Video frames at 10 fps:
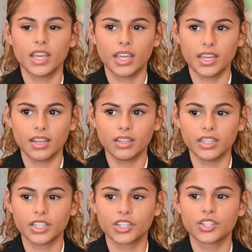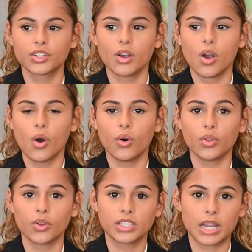English, all
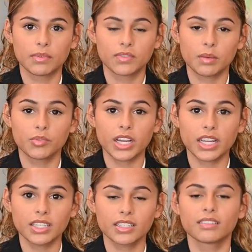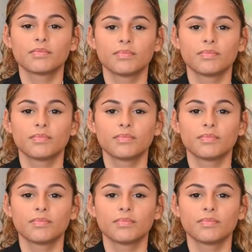those type of subjects.